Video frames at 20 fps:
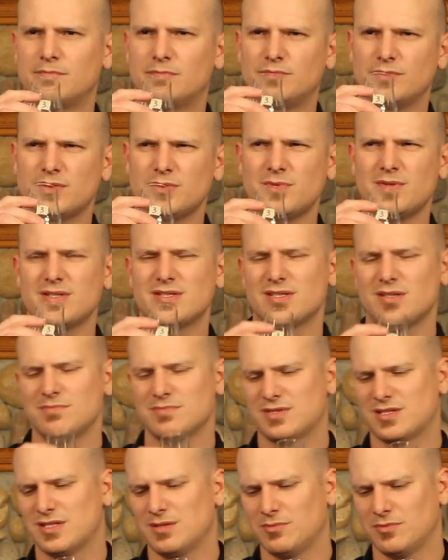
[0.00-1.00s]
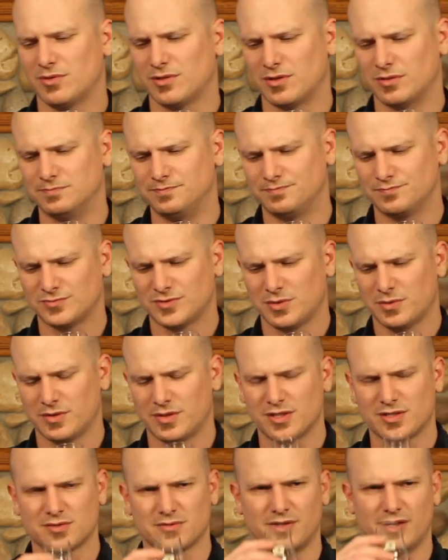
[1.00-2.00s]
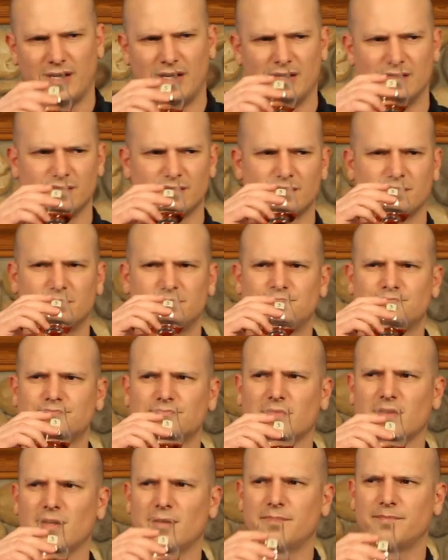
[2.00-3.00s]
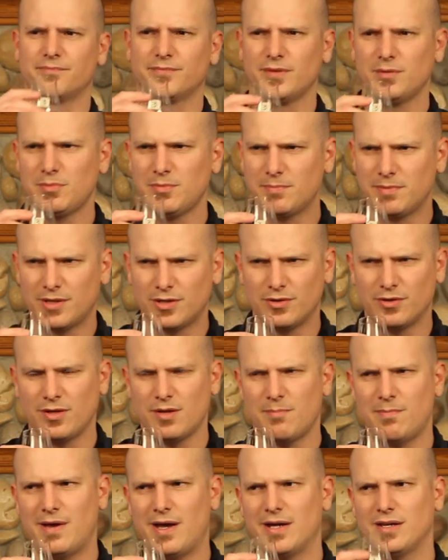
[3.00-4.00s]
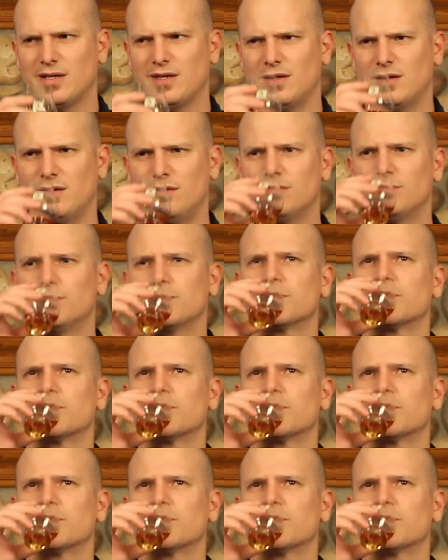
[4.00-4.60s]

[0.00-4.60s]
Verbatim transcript: This one has something similar to what this one has. A little bit bitter on the back end.